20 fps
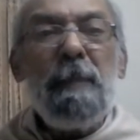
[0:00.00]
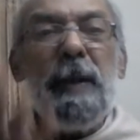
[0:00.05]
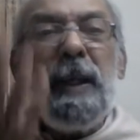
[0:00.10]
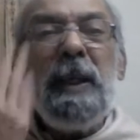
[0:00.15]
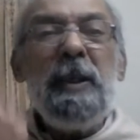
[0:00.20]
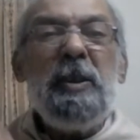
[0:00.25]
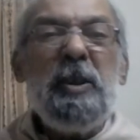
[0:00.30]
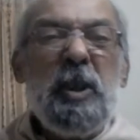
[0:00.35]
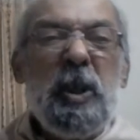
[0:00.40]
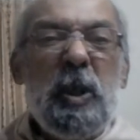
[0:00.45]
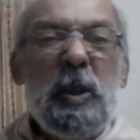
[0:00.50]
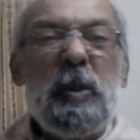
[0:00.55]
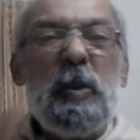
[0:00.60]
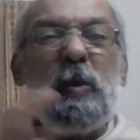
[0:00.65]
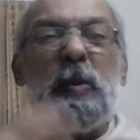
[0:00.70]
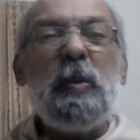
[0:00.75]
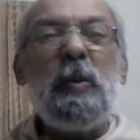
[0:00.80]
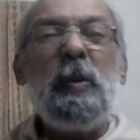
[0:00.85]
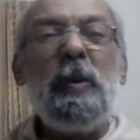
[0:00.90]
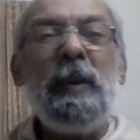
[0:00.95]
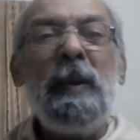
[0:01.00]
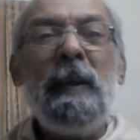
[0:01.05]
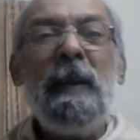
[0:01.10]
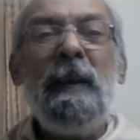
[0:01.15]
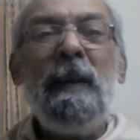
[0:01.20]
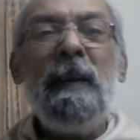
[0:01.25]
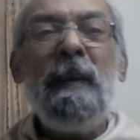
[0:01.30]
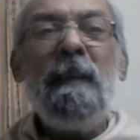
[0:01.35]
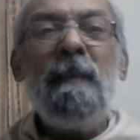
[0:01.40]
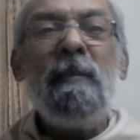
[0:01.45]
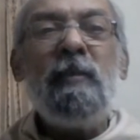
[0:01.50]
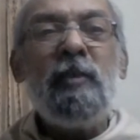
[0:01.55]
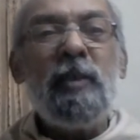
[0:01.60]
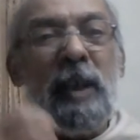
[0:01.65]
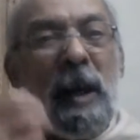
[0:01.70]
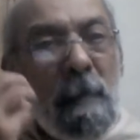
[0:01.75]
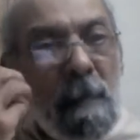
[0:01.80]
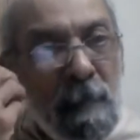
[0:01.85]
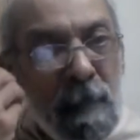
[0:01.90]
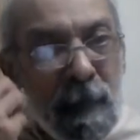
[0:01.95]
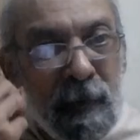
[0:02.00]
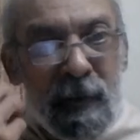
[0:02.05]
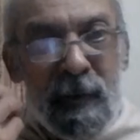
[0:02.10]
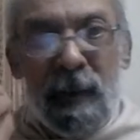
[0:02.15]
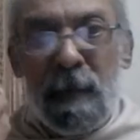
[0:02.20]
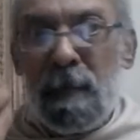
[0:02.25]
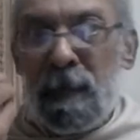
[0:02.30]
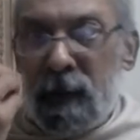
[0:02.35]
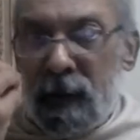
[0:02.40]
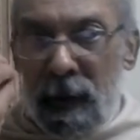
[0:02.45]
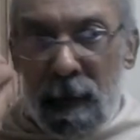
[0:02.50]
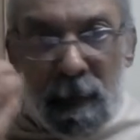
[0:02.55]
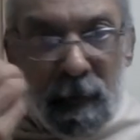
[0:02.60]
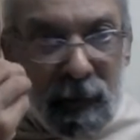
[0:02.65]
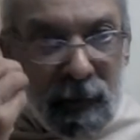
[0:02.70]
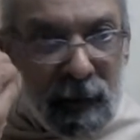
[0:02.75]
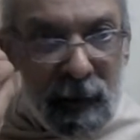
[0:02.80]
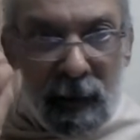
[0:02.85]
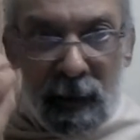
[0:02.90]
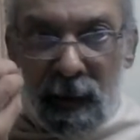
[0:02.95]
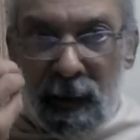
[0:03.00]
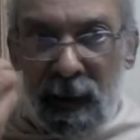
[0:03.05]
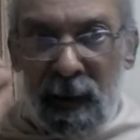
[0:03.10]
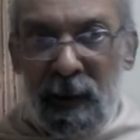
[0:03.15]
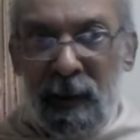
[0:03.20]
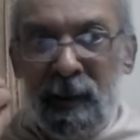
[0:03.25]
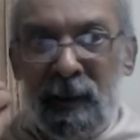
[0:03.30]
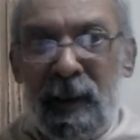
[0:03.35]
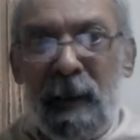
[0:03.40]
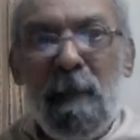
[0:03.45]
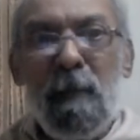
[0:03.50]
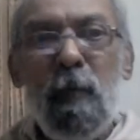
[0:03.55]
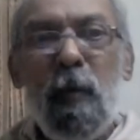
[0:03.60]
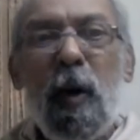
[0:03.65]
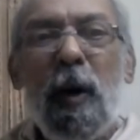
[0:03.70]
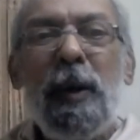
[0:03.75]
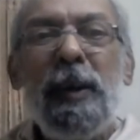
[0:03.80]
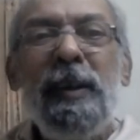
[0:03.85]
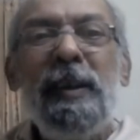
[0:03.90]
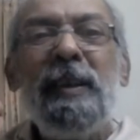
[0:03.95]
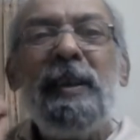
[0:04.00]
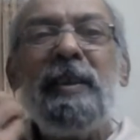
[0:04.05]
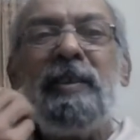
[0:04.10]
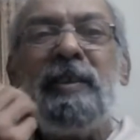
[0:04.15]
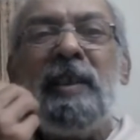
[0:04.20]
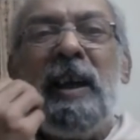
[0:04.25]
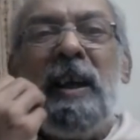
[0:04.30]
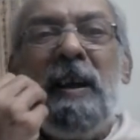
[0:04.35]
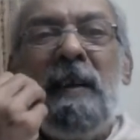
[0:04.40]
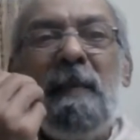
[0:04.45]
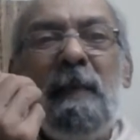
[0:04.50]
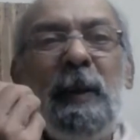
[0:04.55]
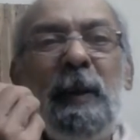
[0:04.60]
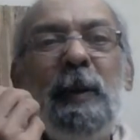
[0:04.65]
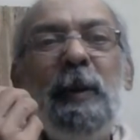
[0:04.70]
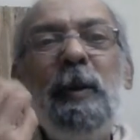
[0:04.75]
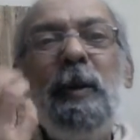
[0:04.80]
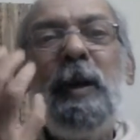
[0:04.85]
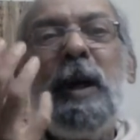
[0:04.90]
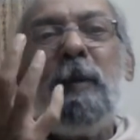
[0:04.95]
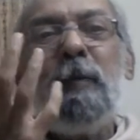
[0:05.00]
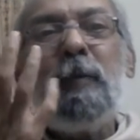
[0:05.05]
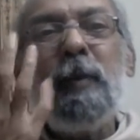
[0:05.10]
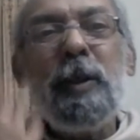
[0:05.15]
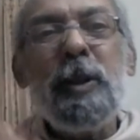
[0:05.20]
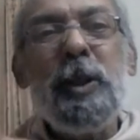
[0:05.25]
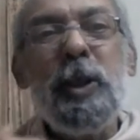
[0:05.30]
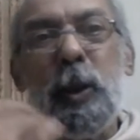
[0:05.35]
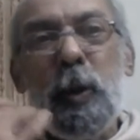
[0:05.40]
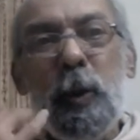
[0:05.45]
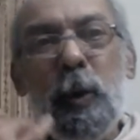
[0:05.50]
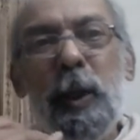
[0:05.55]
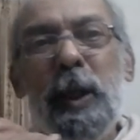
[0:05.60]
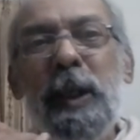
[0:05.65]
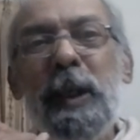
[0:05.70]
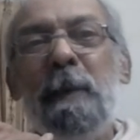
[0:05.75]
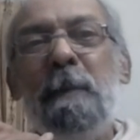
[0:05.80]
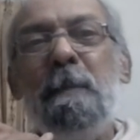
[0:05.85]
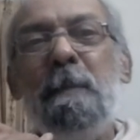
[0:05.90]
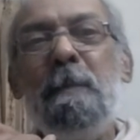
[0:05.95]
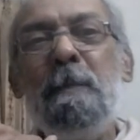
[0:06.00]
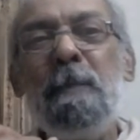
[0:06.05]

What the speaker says: being chewed. Some warriors, you know, after chewing,